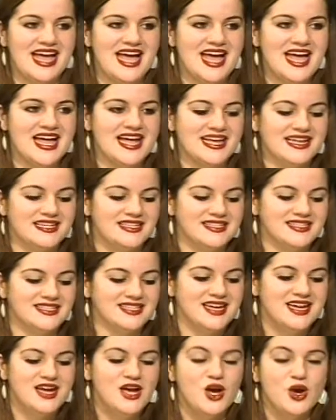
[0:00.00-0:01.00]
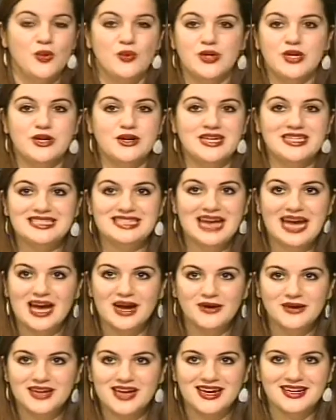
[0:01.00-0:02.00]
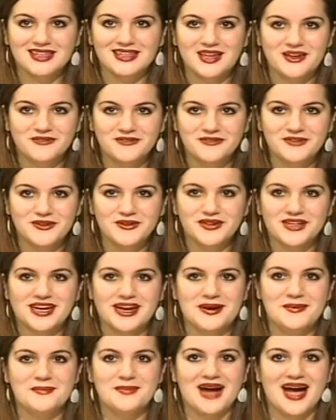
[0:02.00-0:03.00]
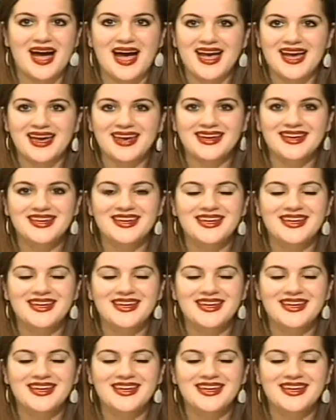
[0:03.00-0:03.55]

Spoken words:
and when you're in town, I'd love for you to come by.